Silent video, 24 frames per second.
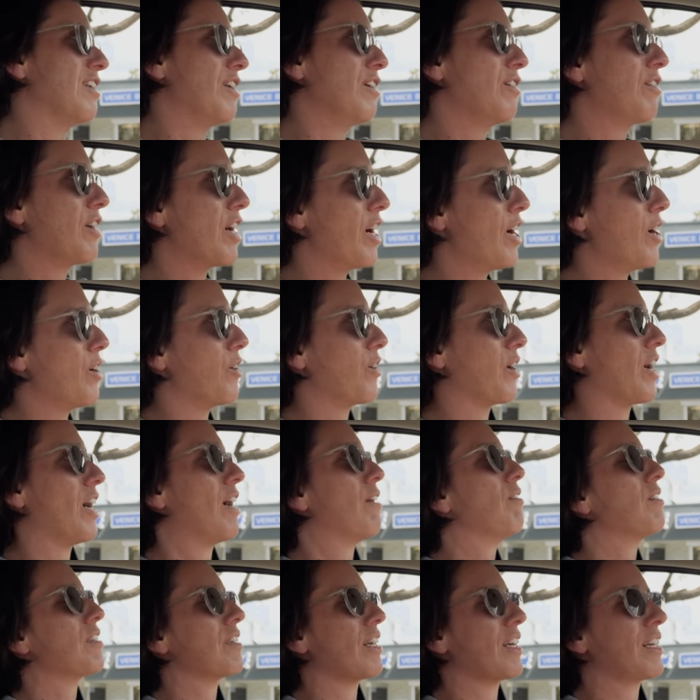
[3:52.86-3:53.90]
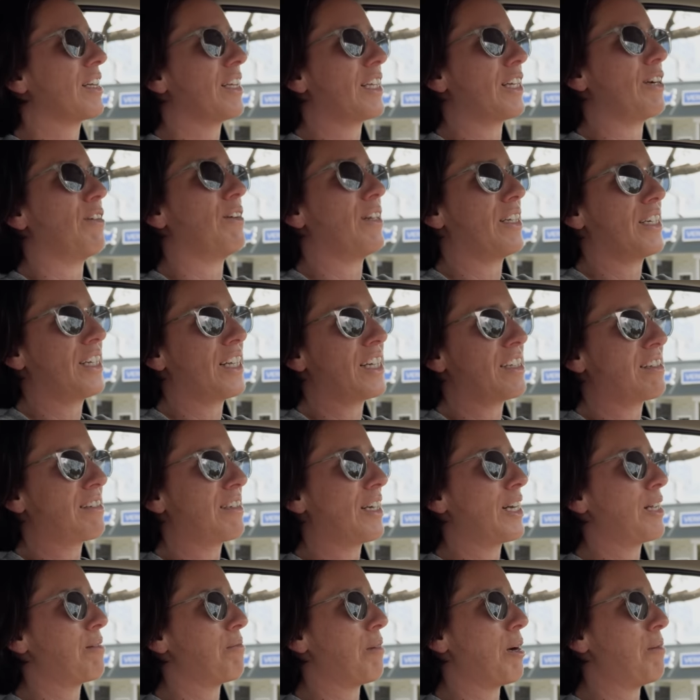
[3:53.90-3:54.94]
do coke. I was like literally like
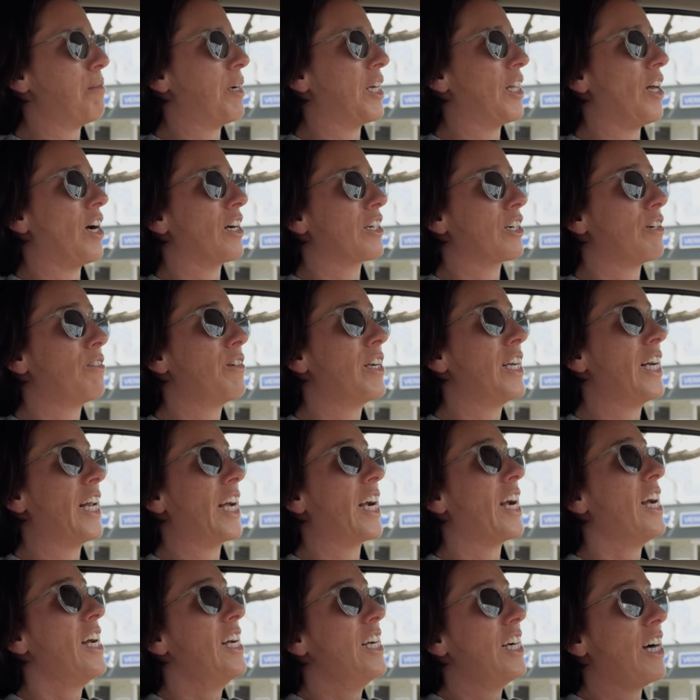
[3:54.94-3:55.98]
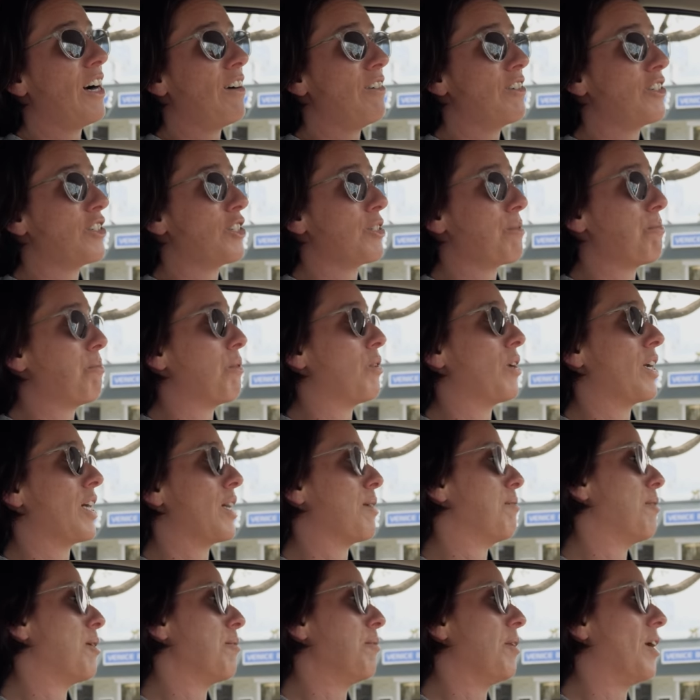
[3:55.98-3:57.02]
sitting by my locker reading. I was just bored out
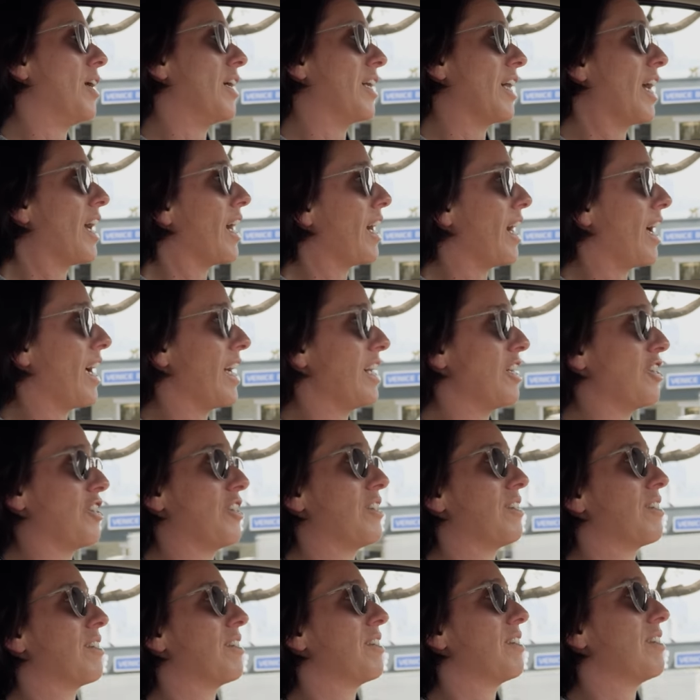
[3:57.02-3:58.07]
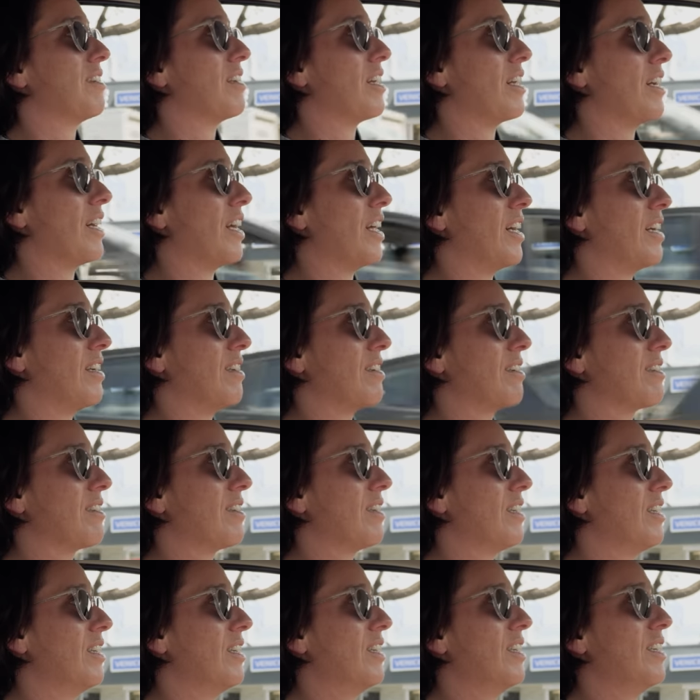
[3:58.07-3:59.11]
of my mind and I just
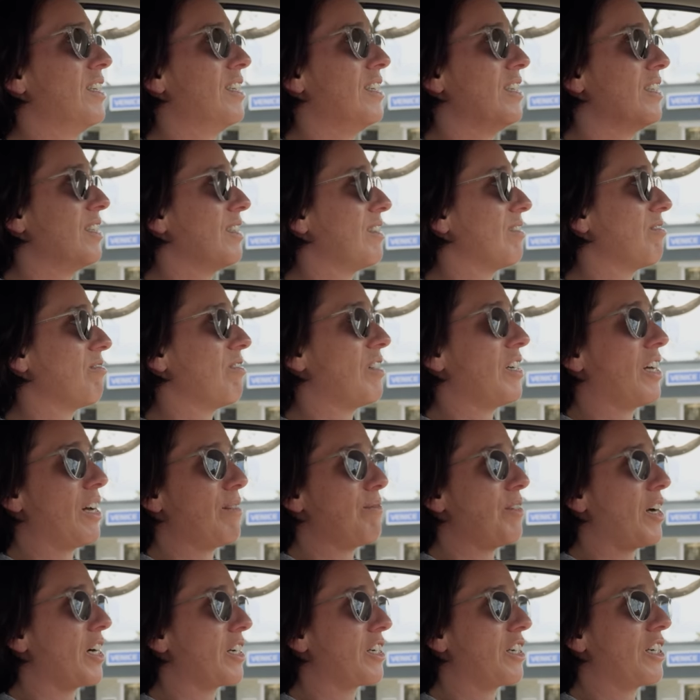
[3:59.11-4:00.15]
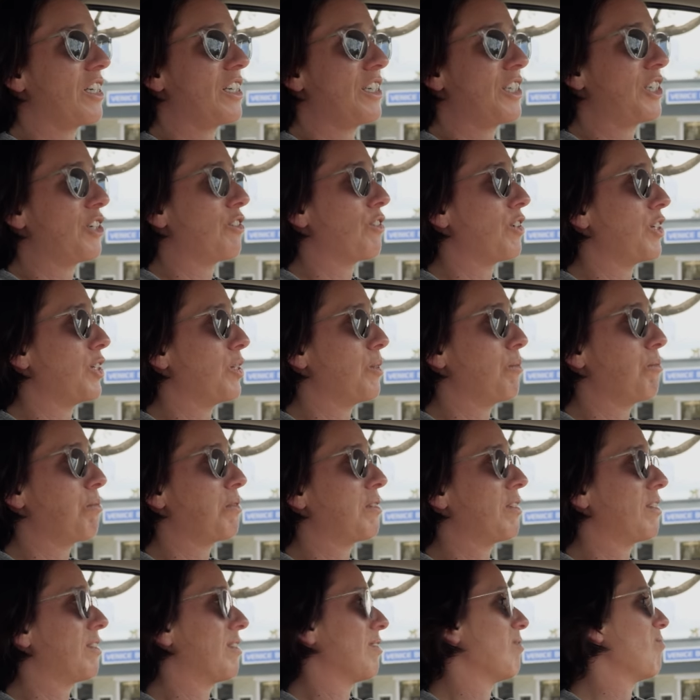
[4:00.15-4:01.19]
didn't. I'm not good in
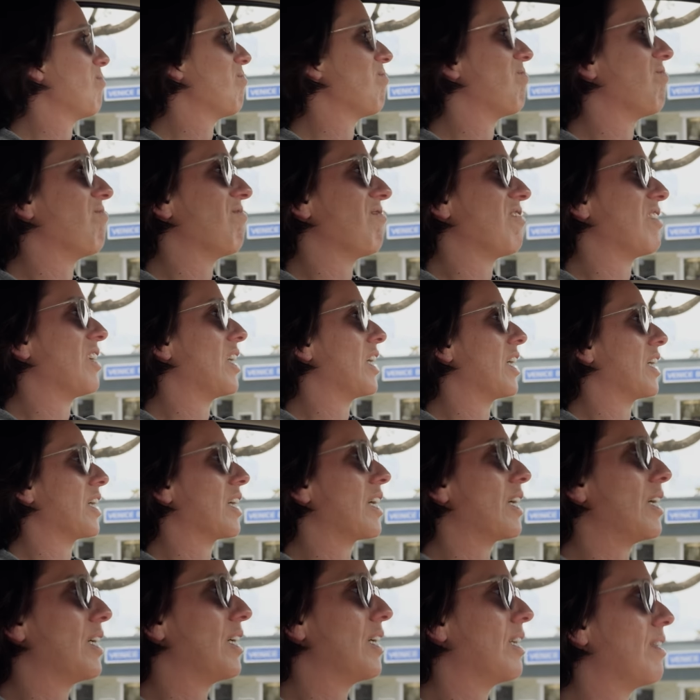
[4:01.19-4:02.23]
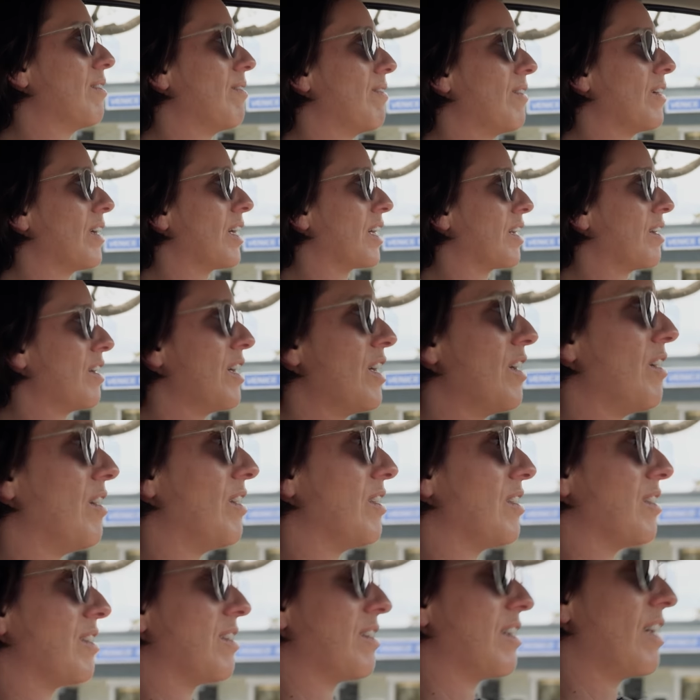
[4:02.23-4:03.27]
groups. Like I don't know,
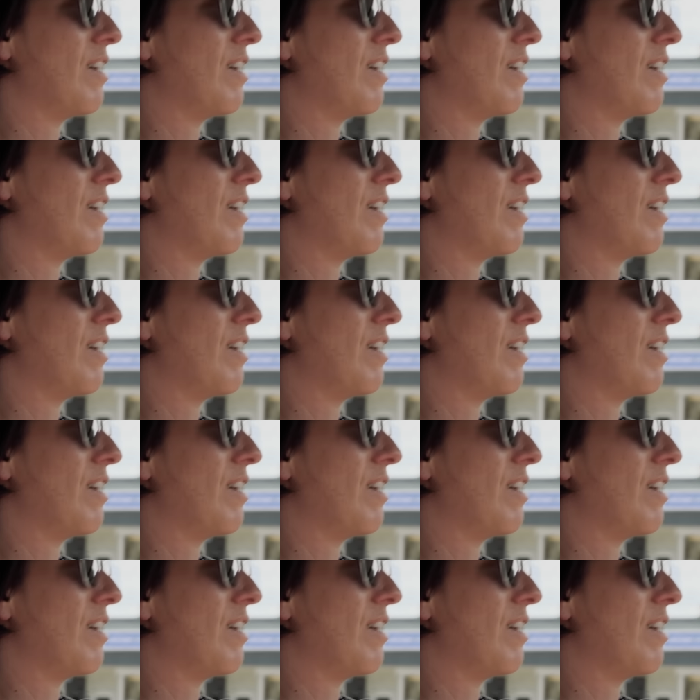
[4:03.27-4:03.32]
I just